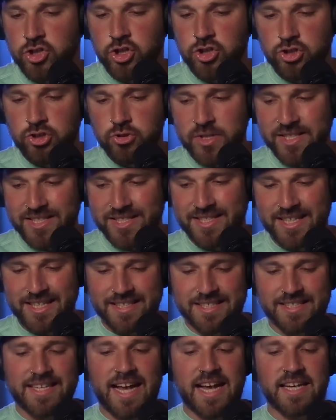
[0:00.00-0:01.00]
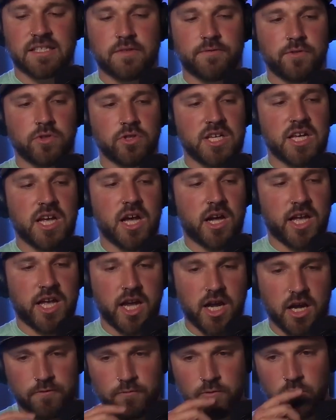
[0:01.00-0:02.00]
to do it successfully a
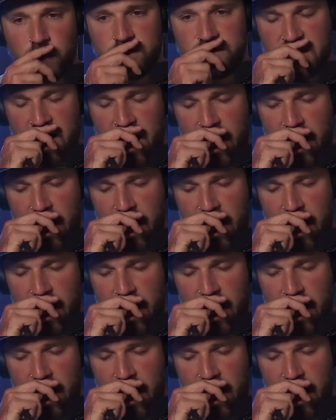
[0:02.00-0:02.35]
handful of